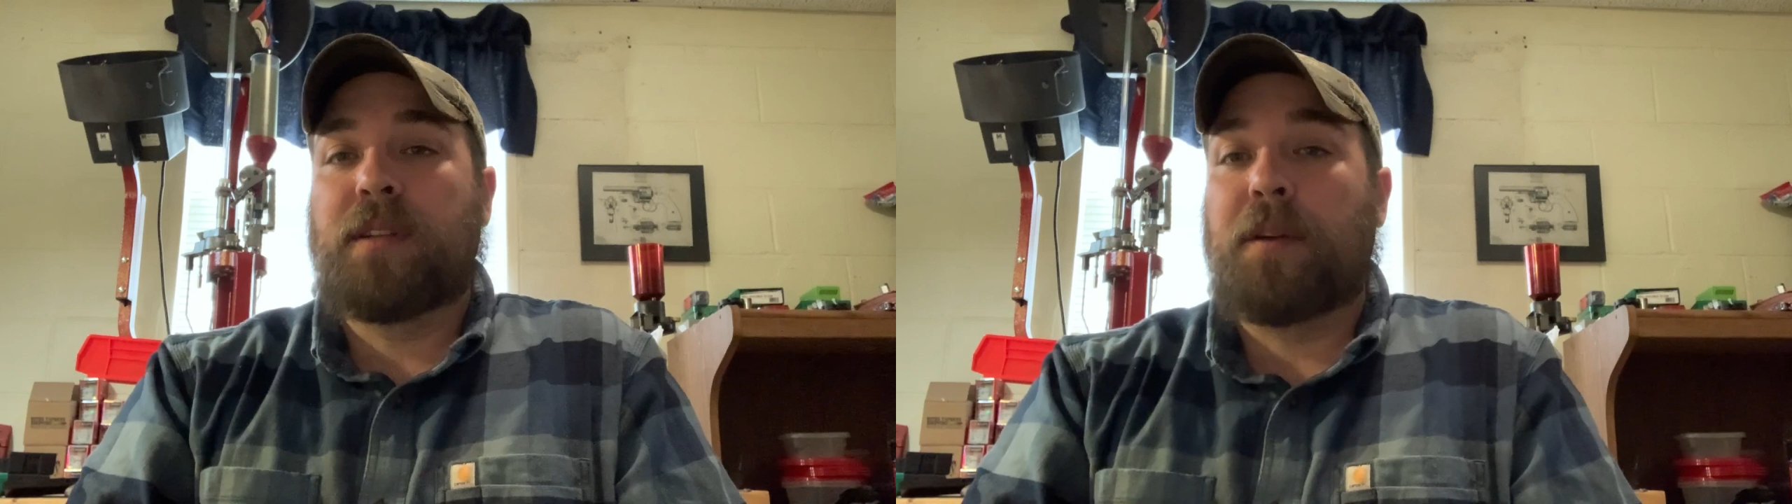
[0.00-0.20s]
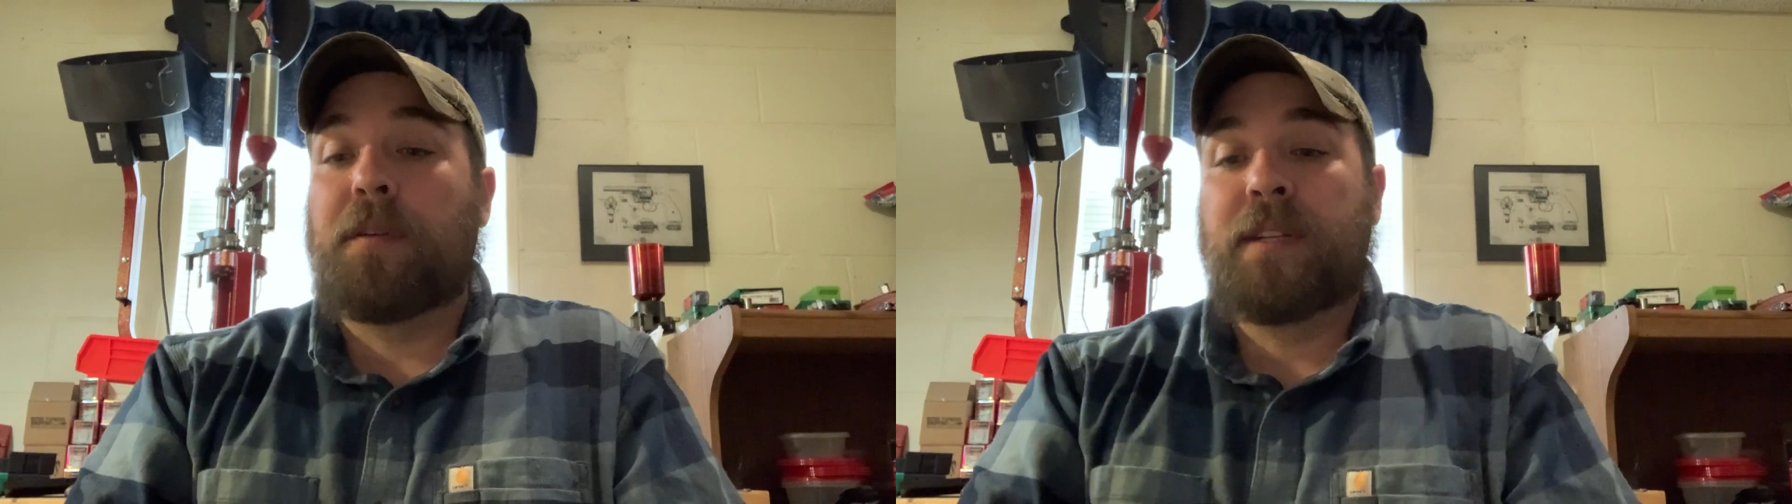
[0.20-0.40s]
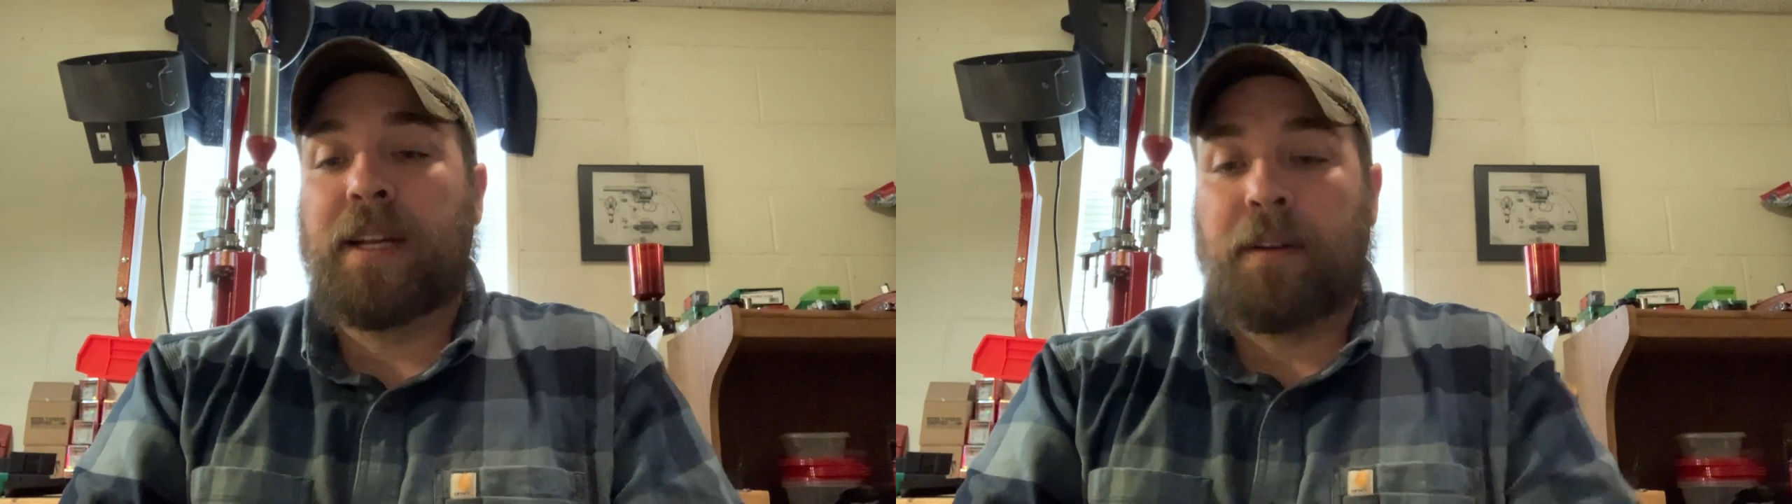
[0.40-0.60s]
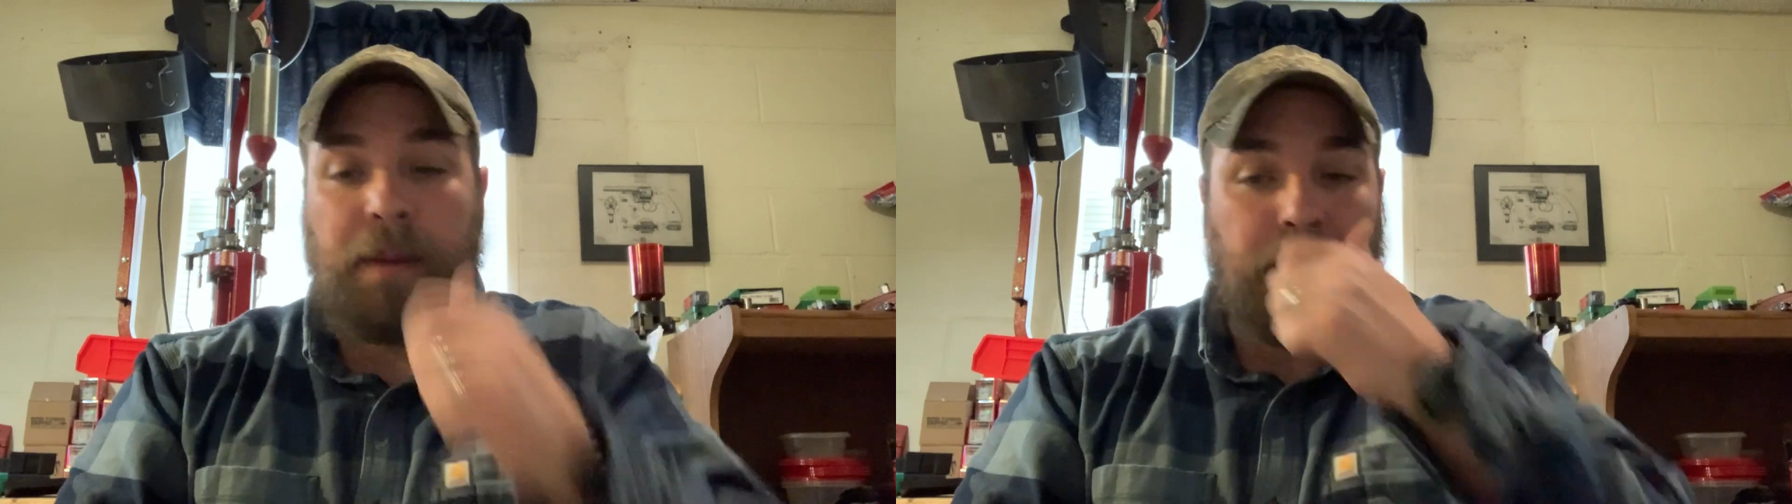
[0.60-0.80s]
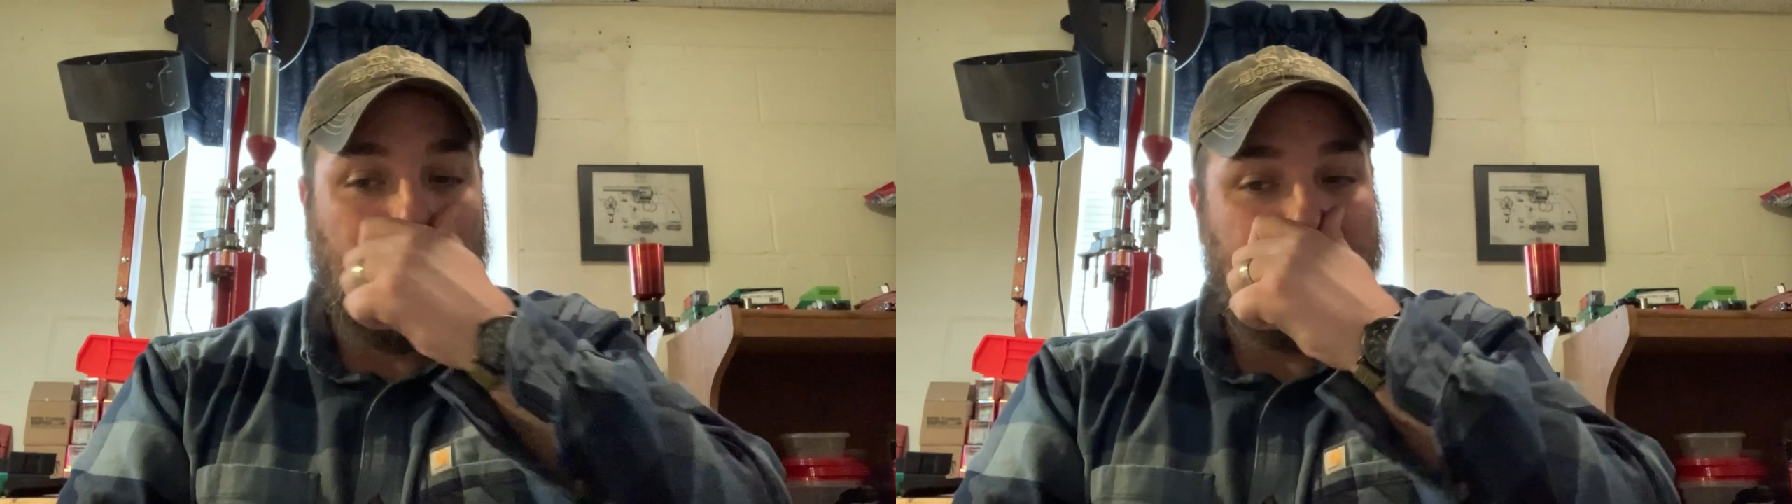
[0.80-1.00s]
110
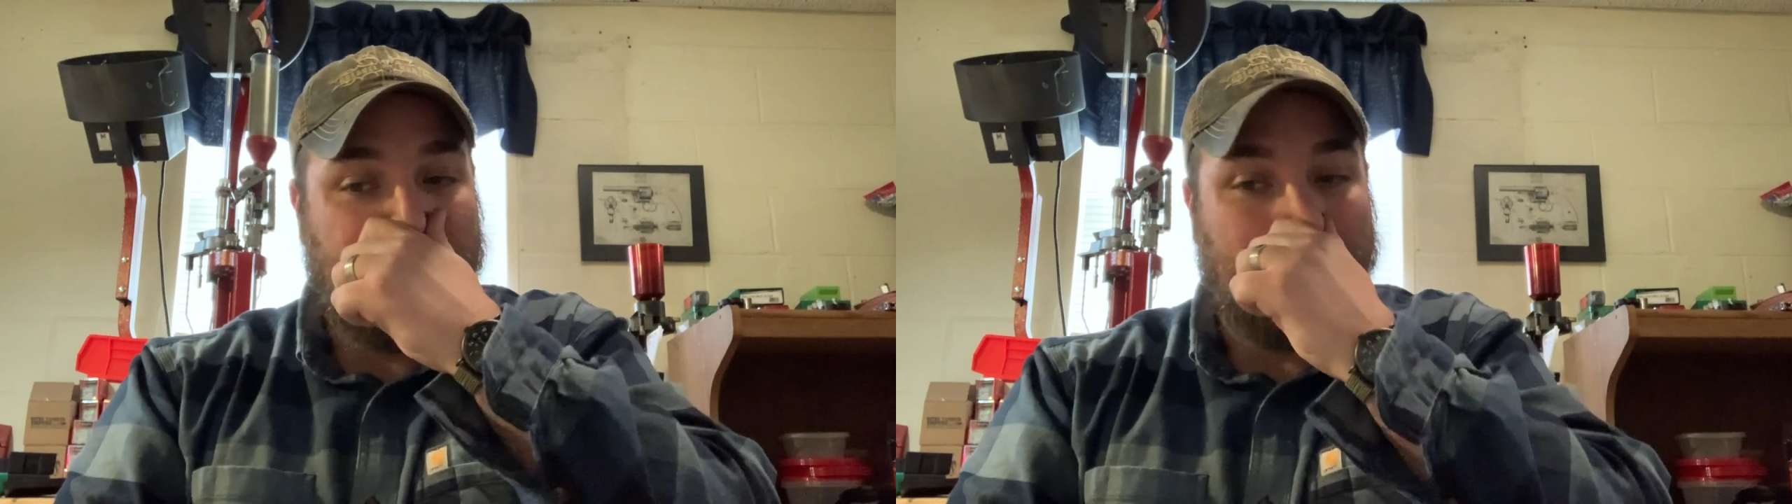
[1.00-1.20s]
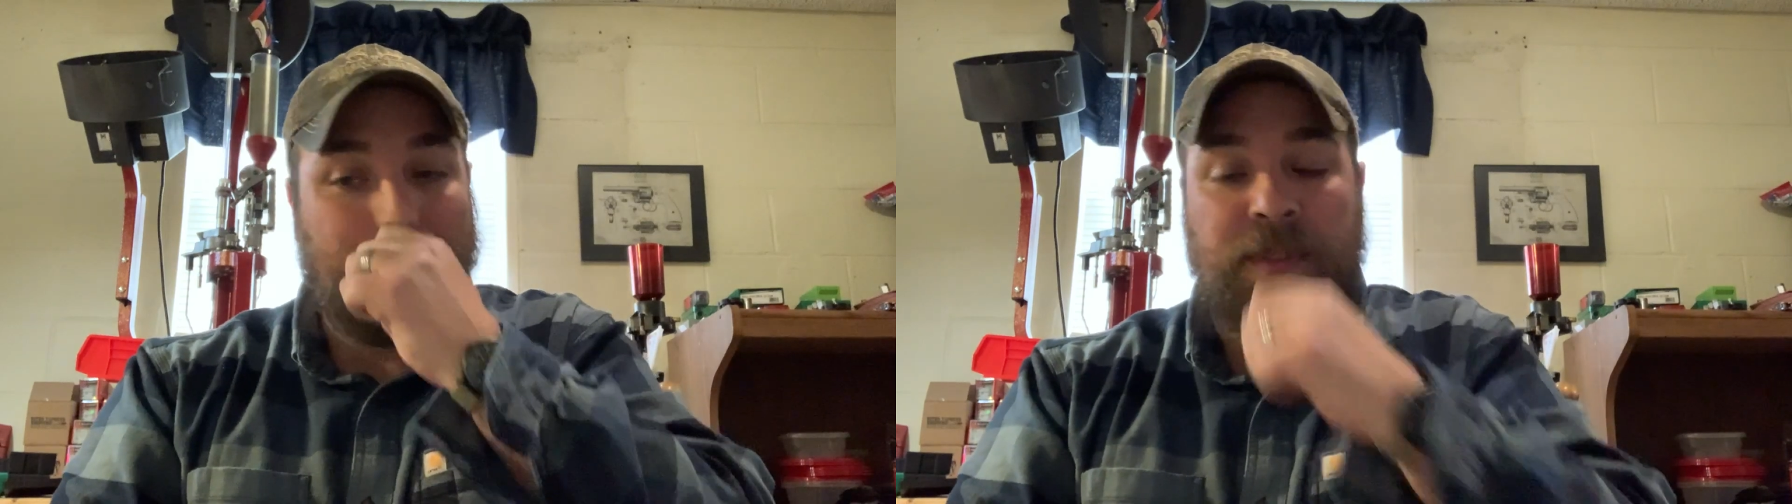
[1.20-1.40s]
grain bullets in